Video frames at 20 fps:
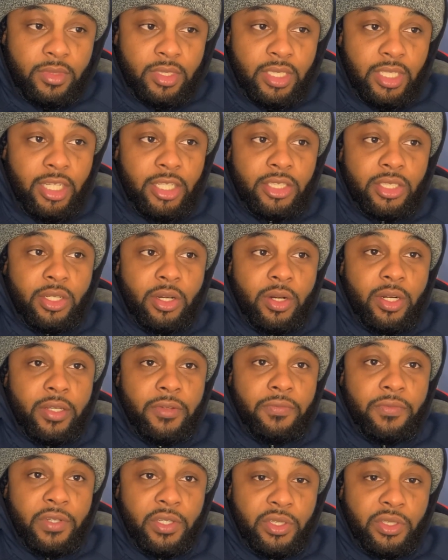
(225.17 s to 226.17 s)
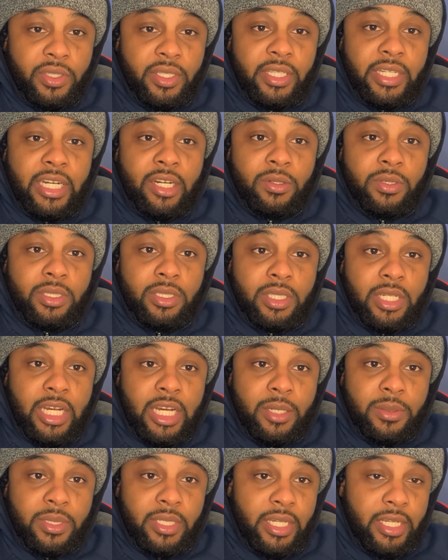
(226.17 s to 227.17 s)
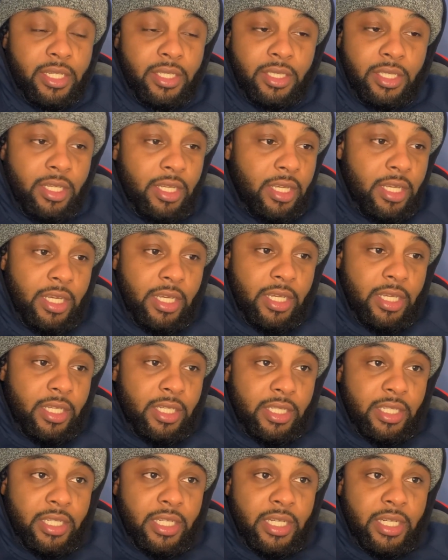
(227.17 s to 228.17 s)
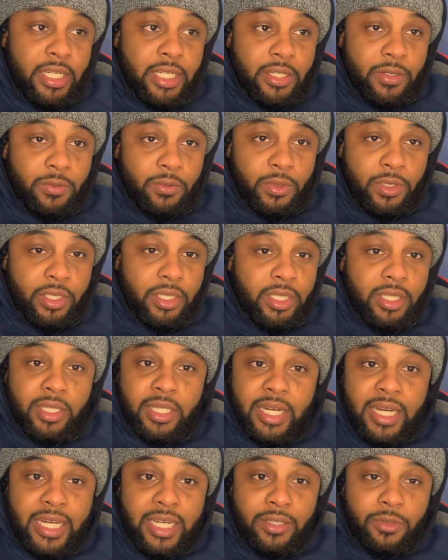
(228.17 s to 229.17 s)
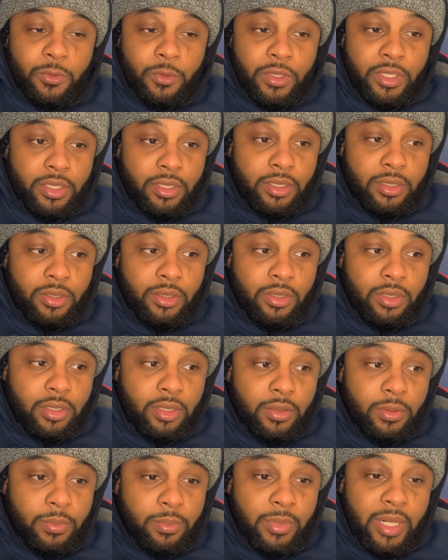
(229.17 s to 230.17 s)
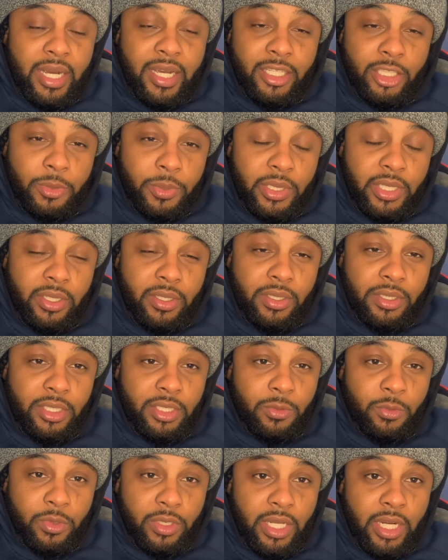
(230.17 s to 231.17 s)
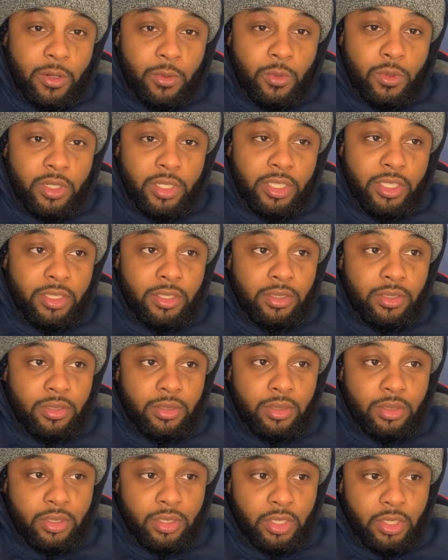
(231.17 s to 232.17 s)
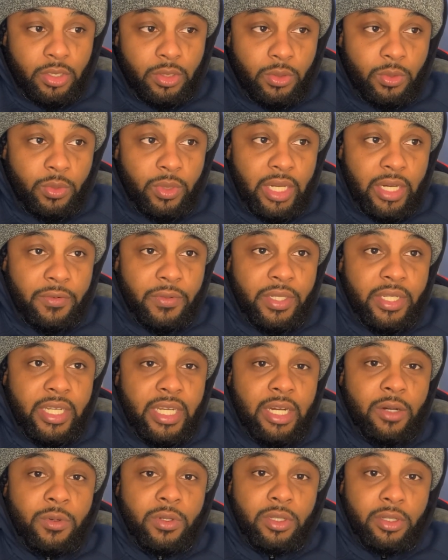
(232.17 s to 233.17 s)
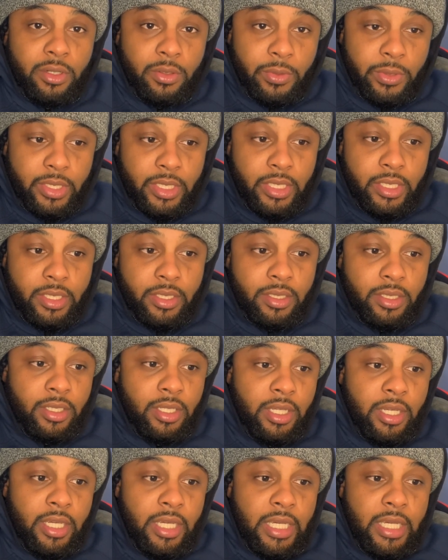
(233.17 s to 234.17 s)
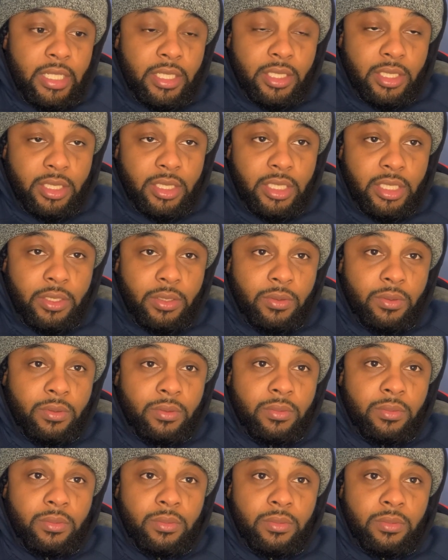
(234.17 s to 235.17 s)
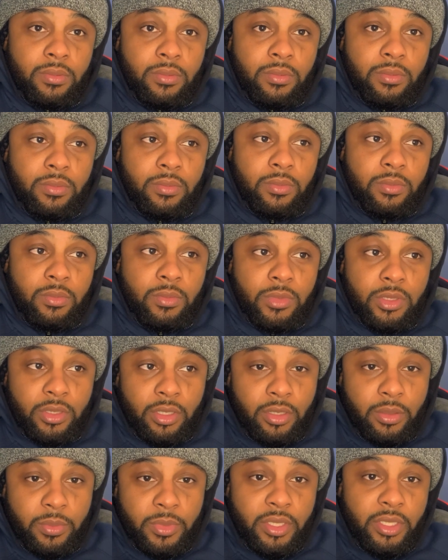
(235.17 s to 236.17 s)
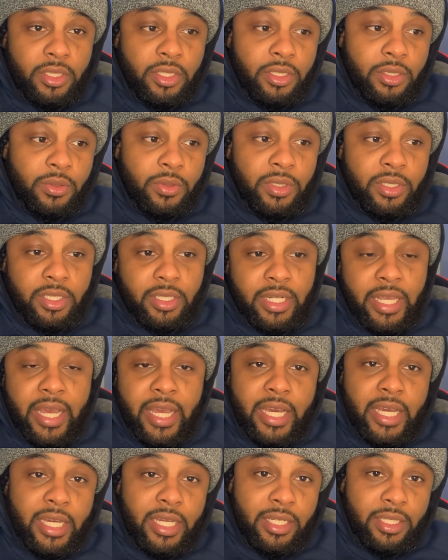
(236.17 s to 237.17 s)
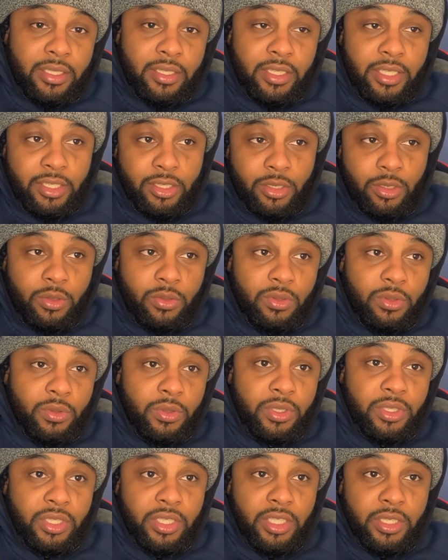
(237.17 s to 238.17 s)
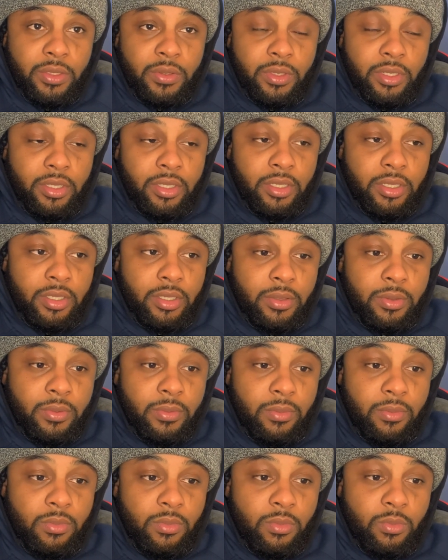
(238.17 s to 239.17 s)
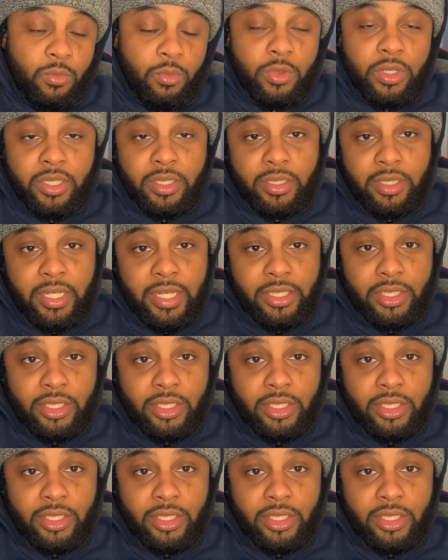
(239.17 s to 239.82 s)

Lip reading: I started filtering out the jobs that didn't really align with my experience and what I wanted. So every day I would go in, delete some in the queue, and then add and go through and see what next